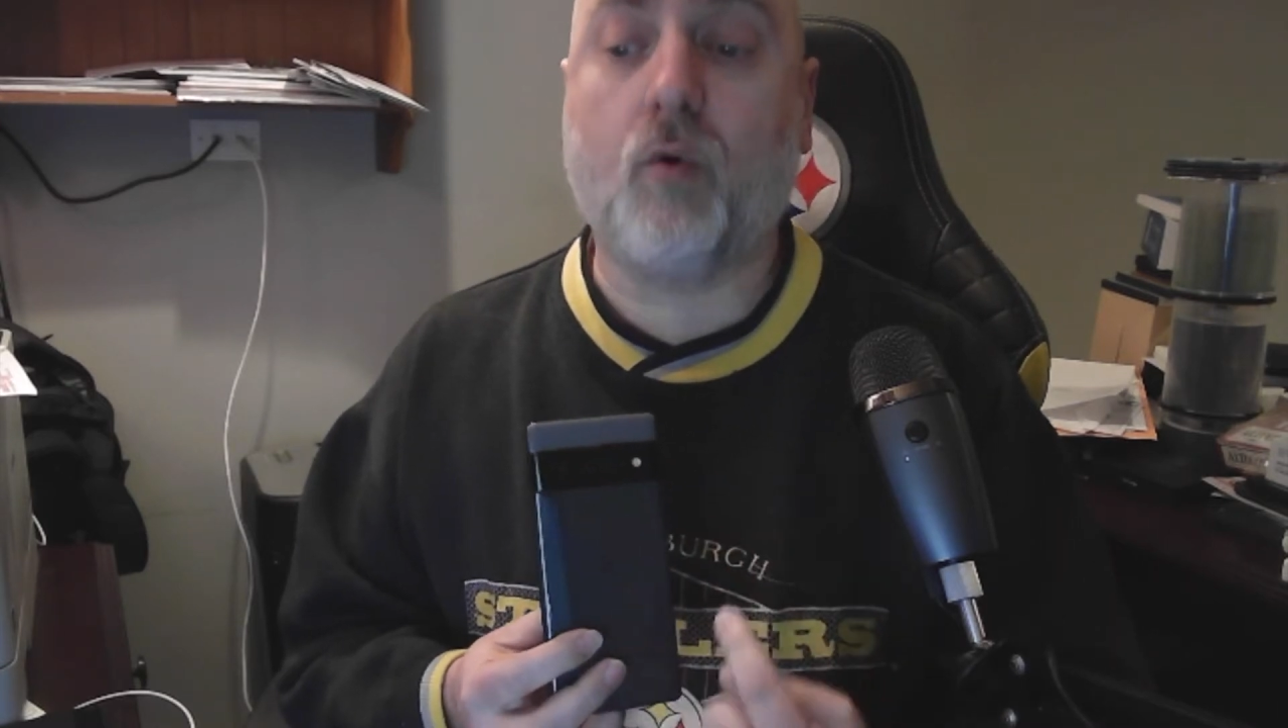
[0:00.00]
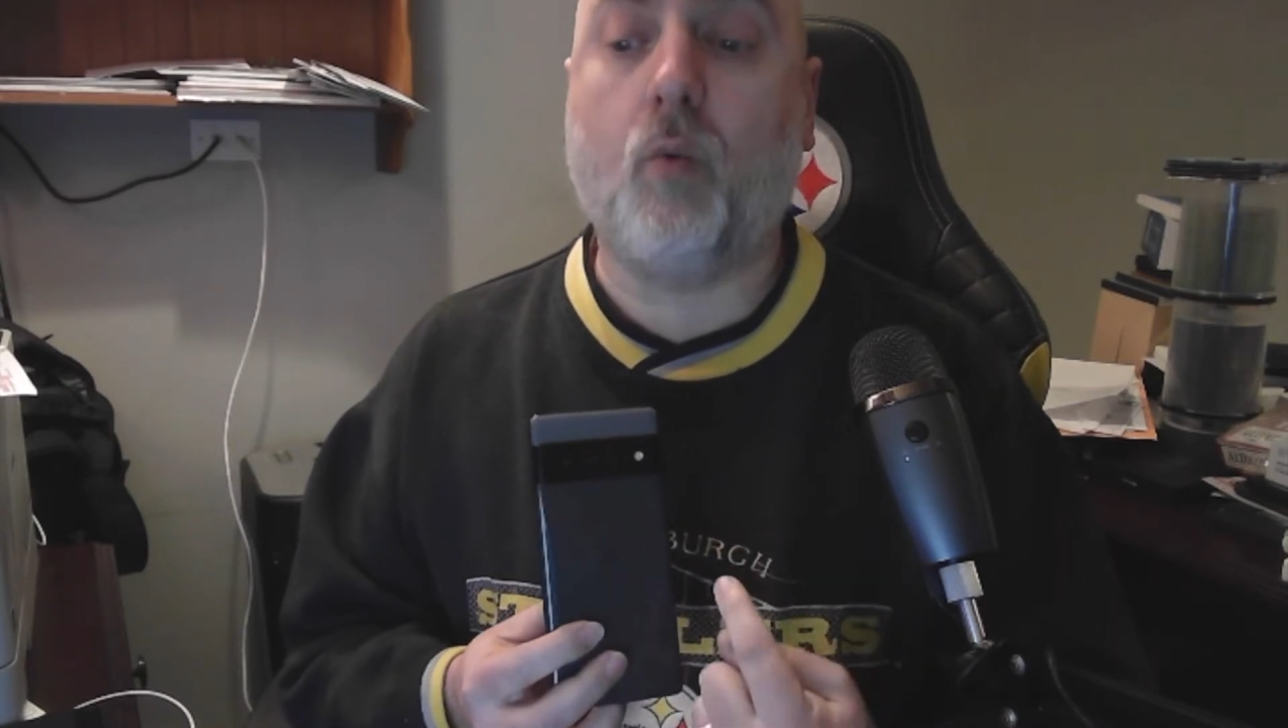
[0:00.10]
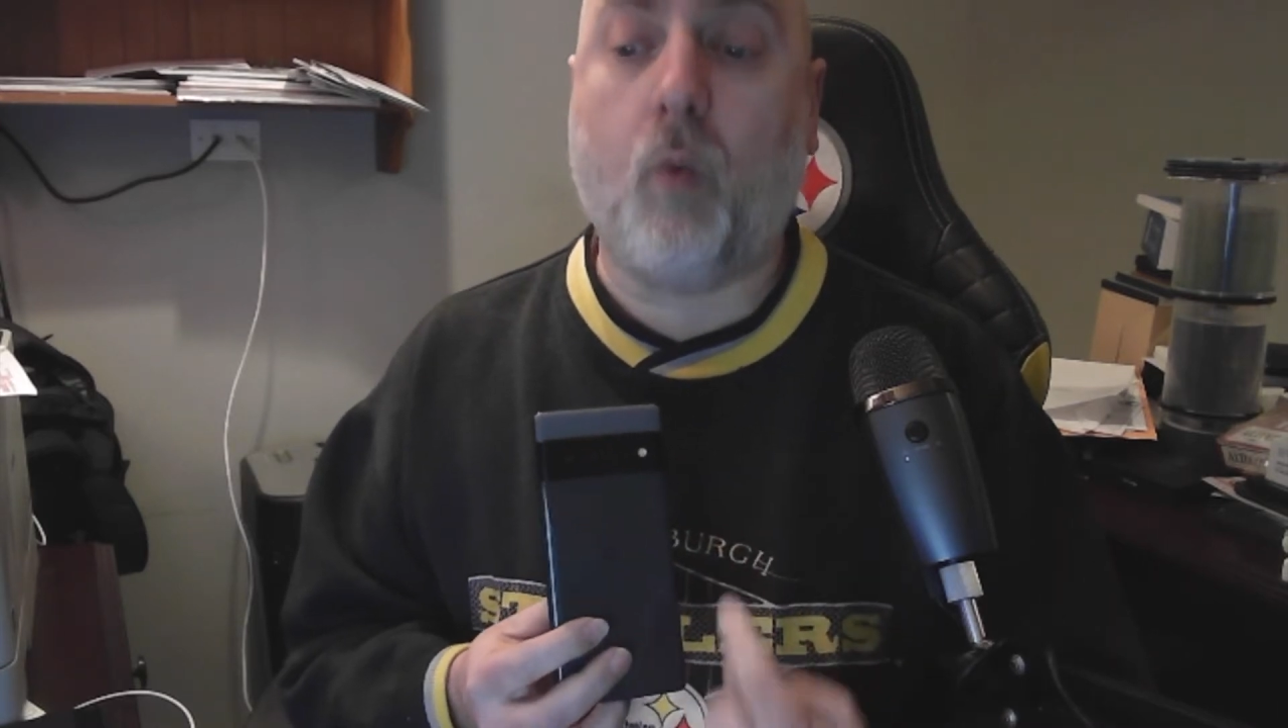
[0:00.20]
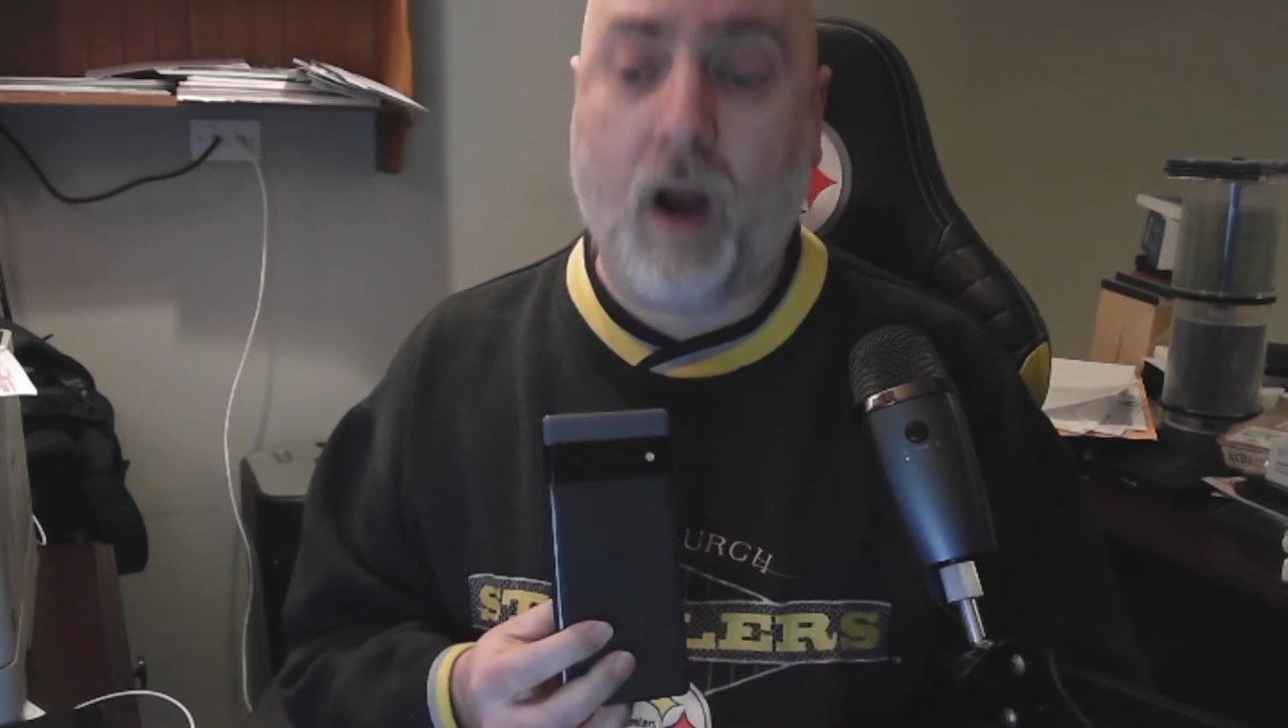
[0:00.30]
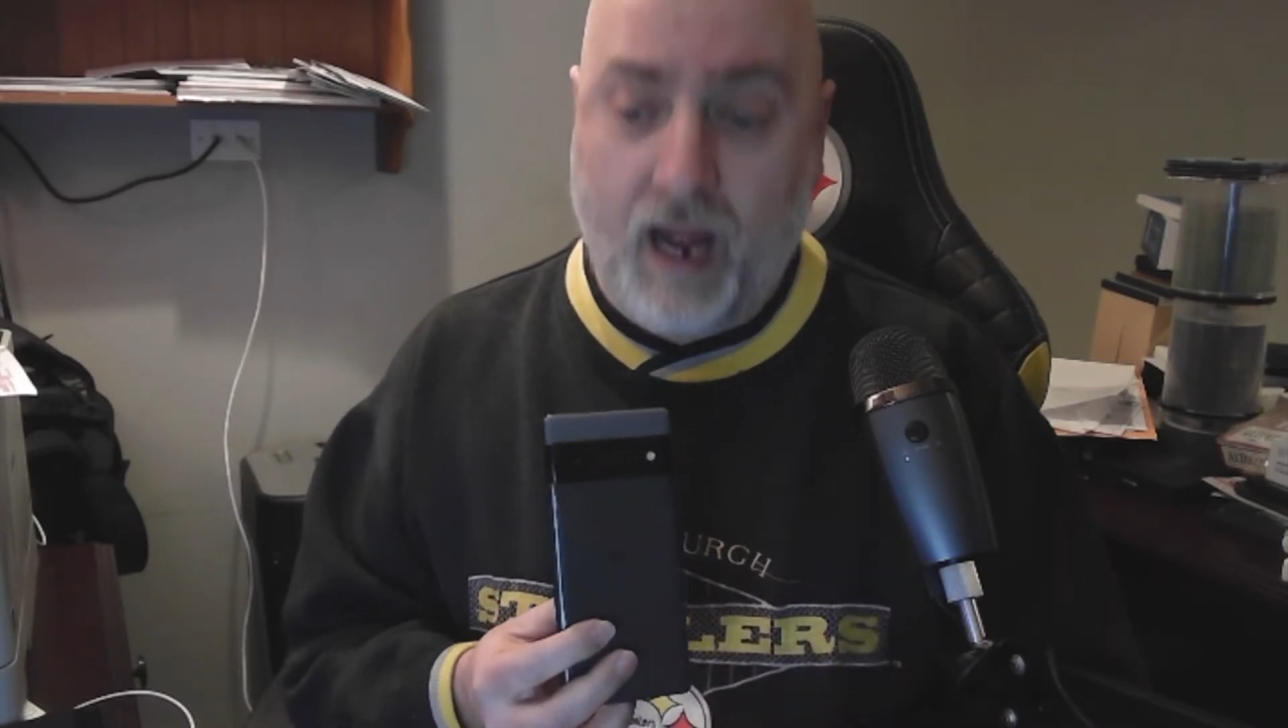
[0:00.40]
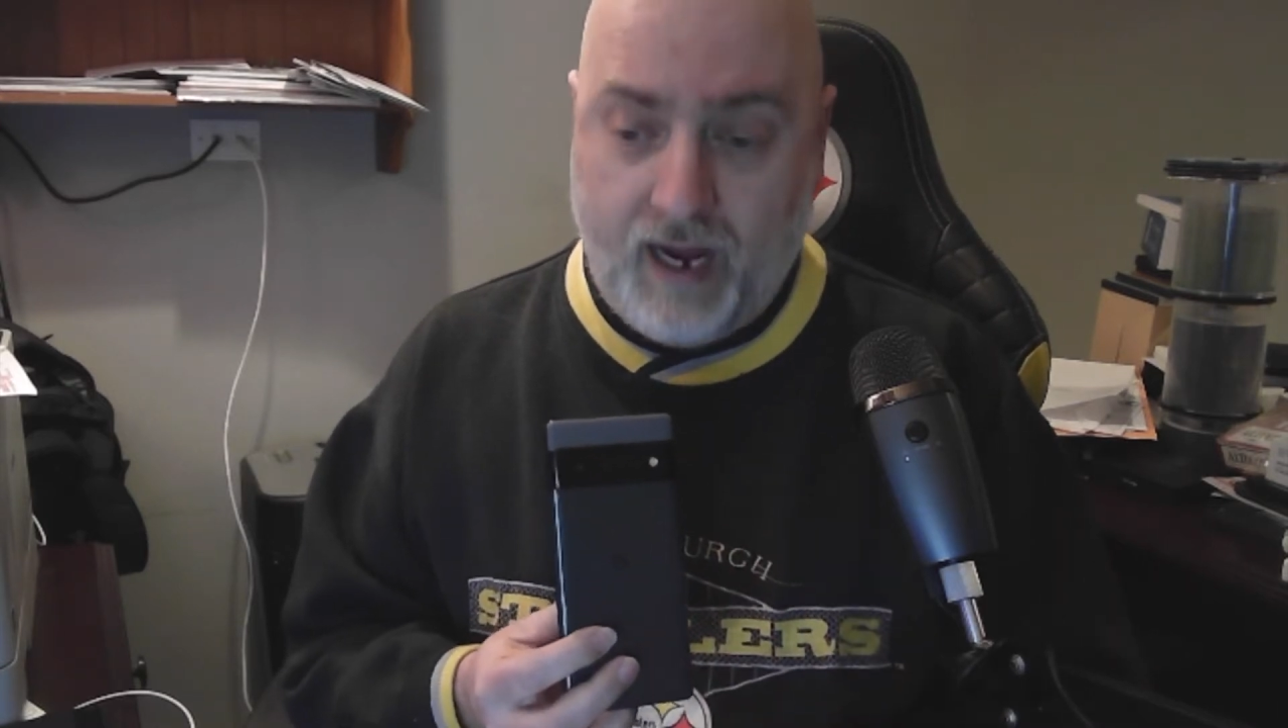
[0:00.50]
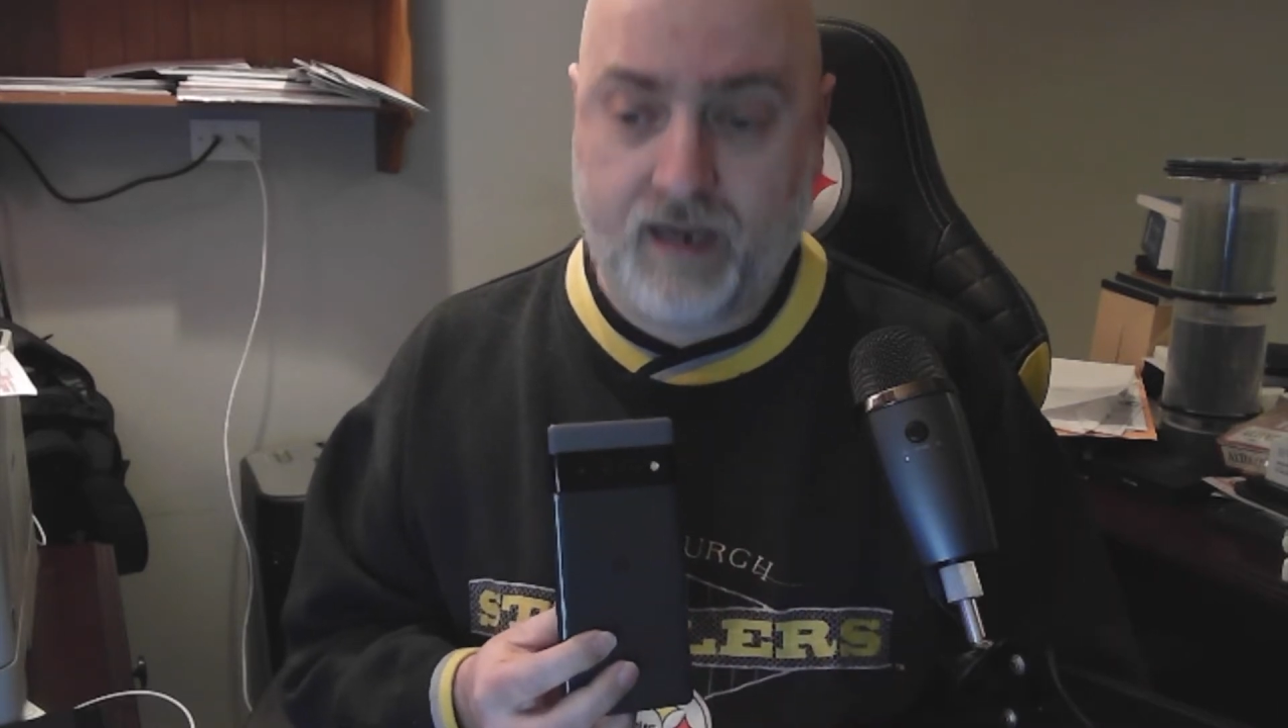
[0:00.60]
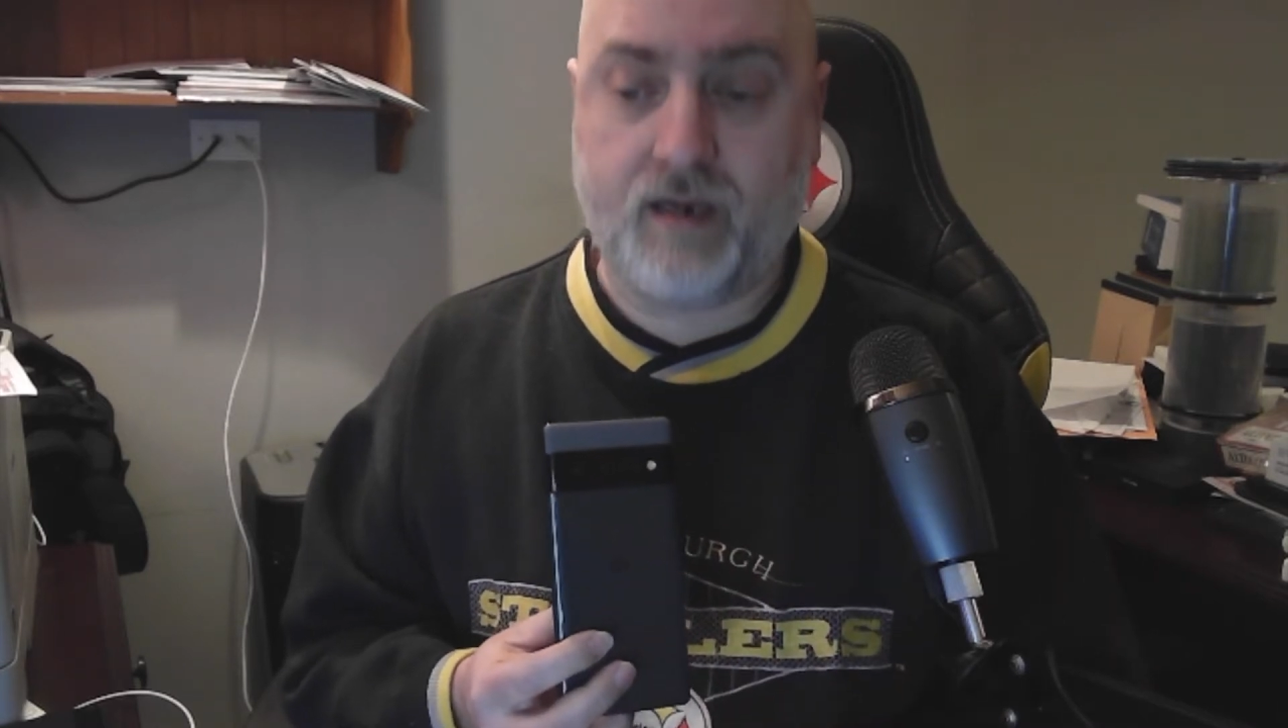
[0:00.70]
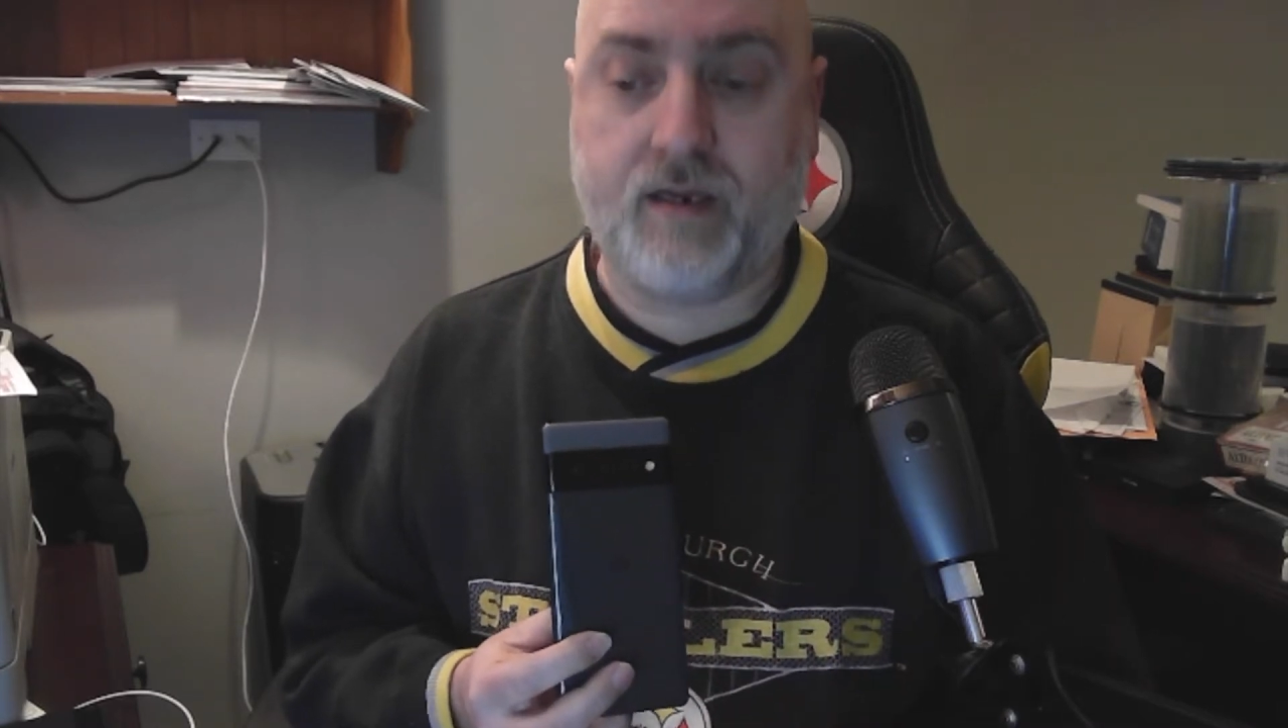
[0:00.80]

wide